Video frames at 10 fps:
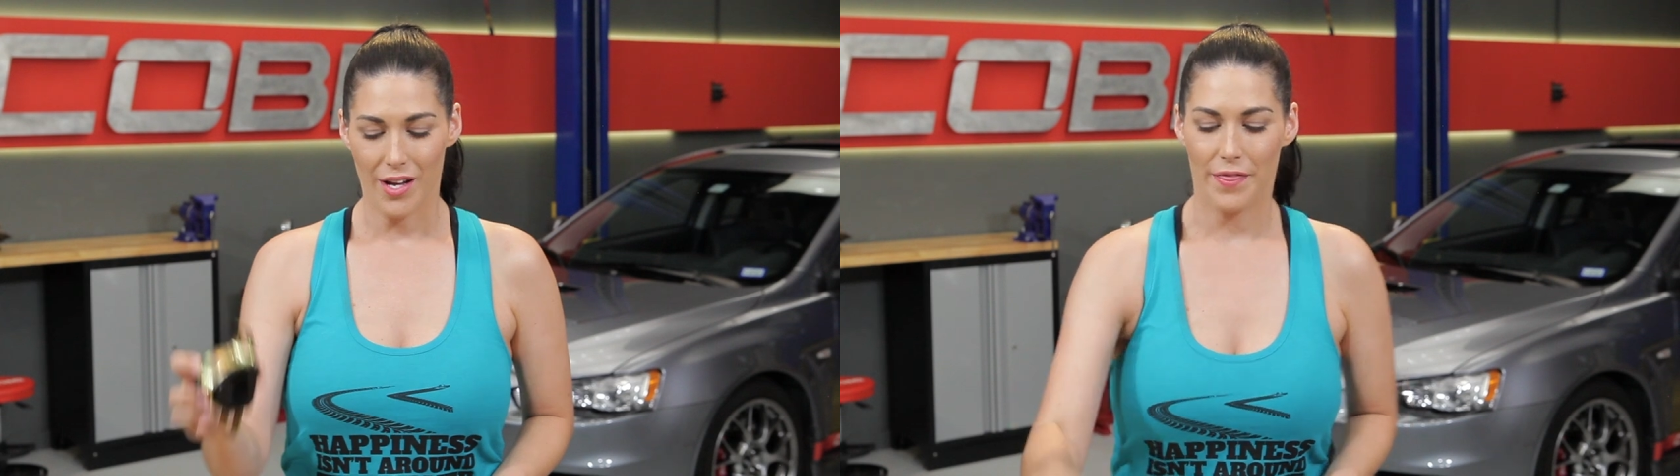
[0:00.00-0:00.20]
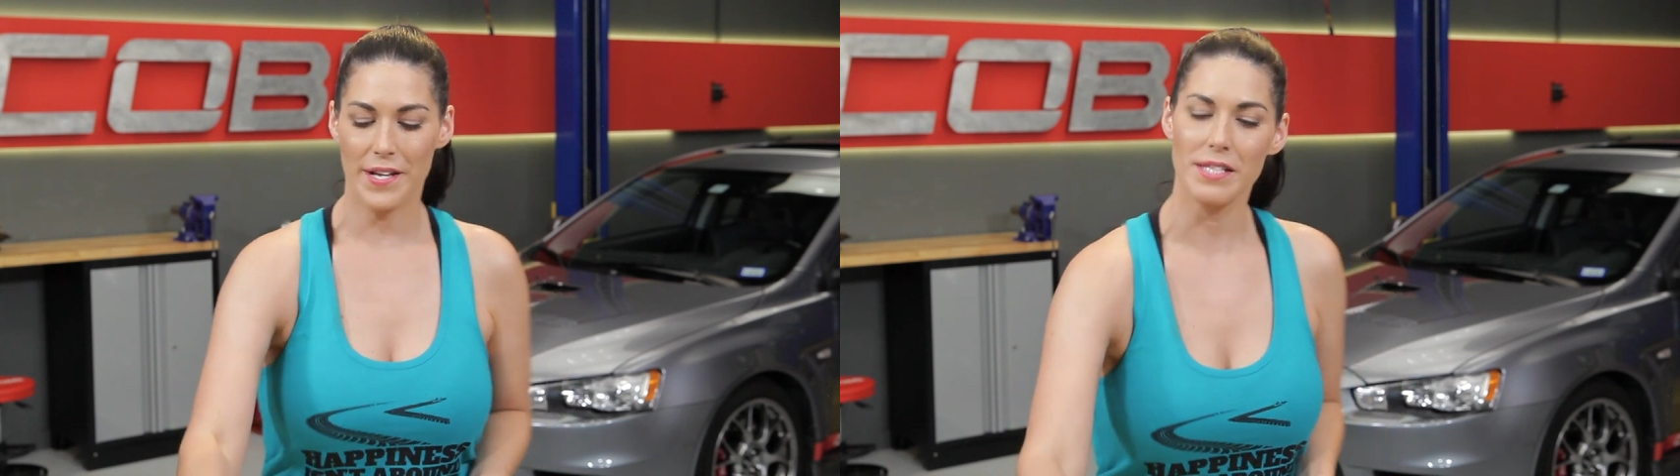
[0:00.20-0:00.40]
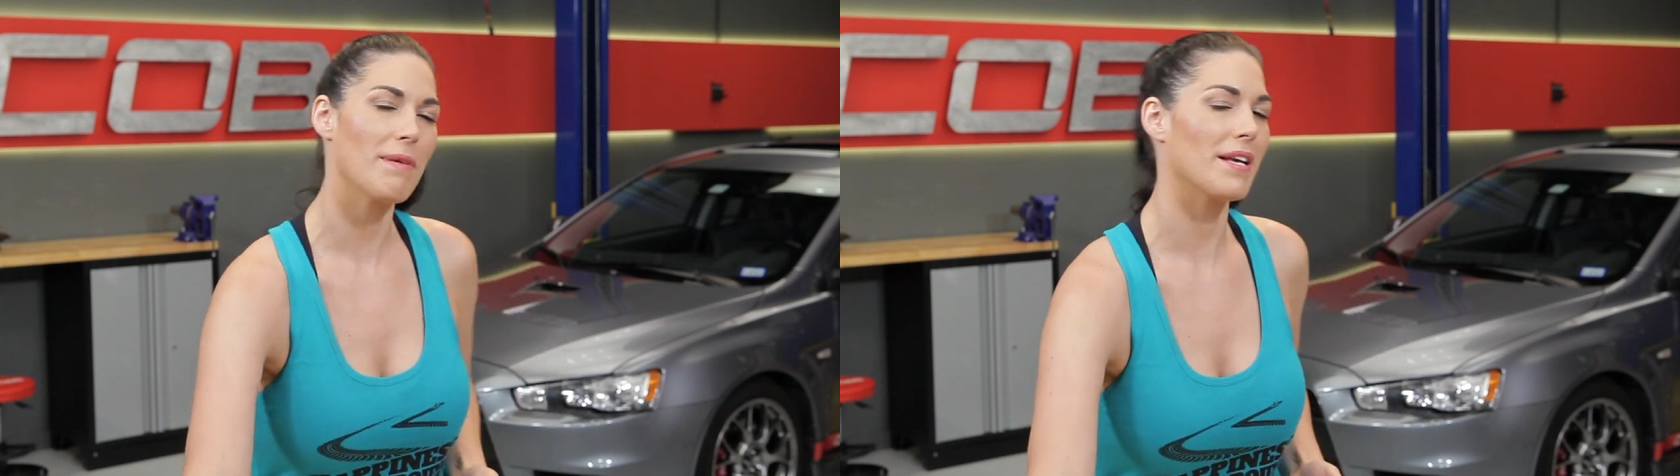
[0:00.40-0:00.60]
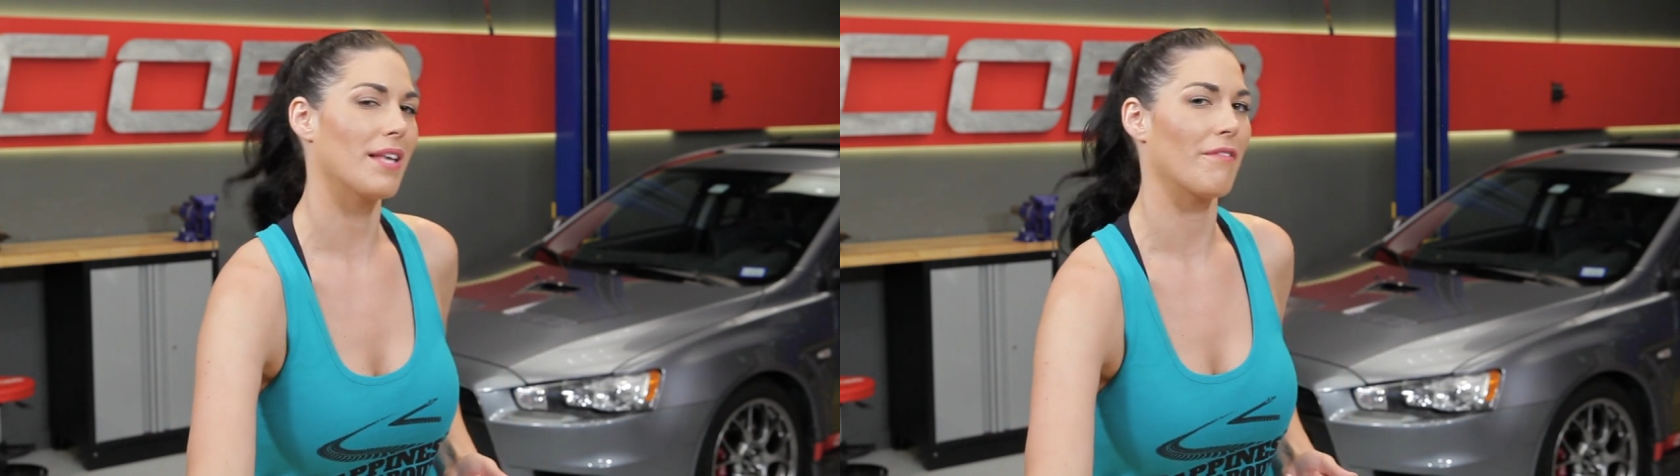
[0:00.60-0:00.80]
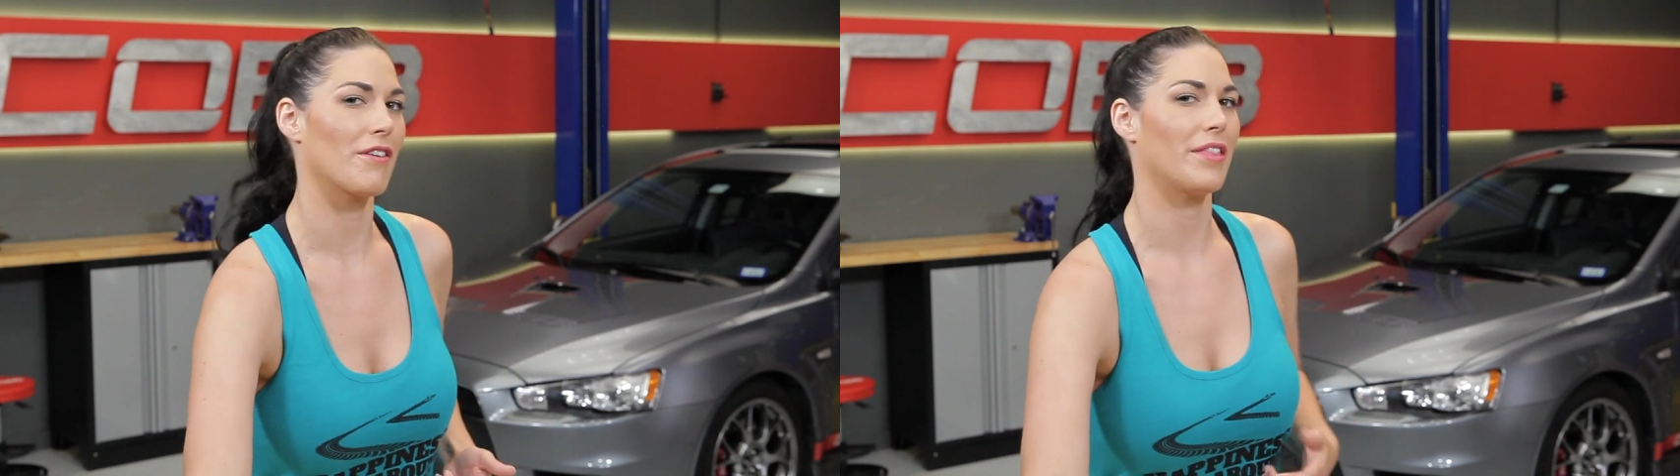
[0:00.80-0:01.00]
This makes
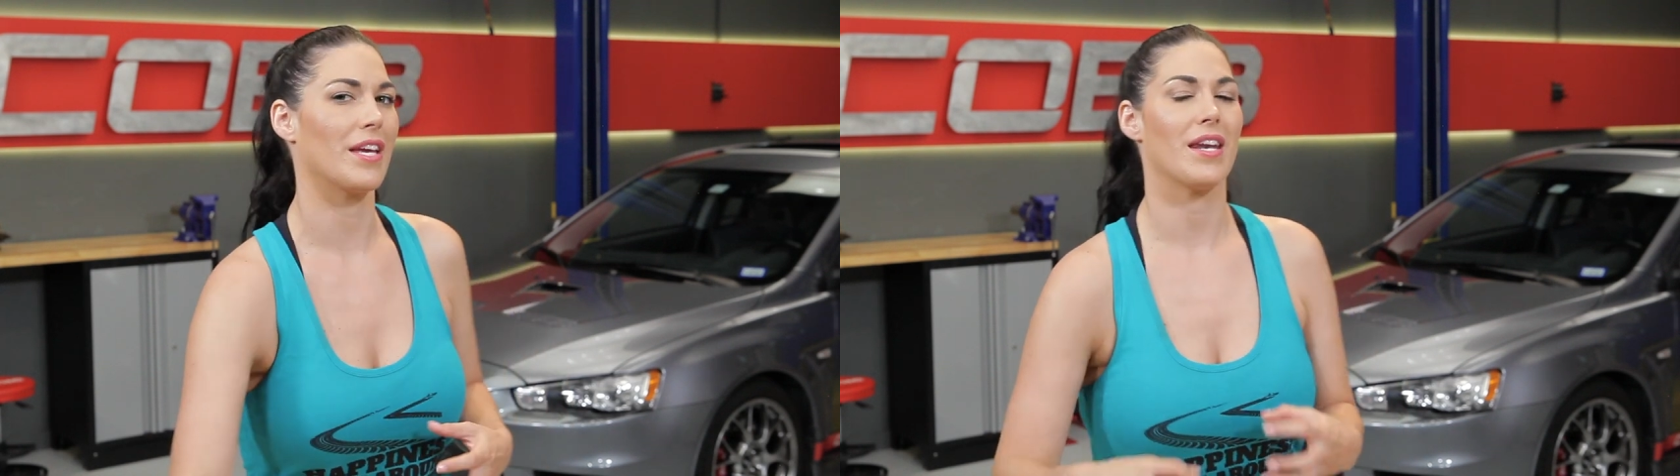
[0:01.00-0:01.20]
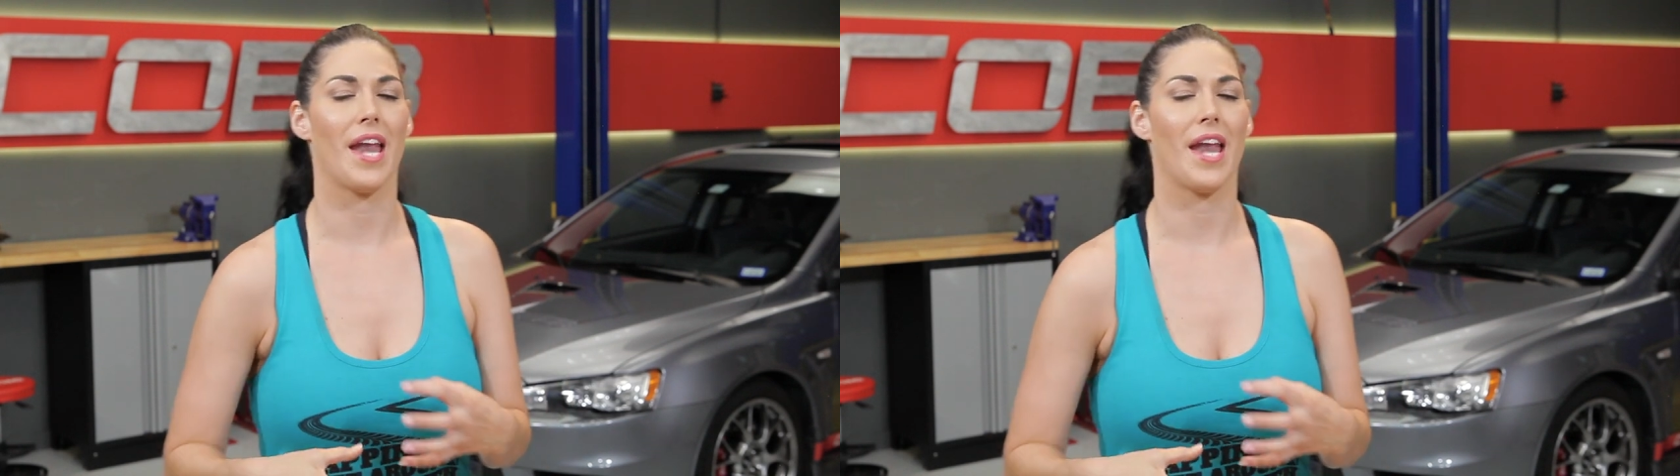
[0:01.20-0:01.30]
everything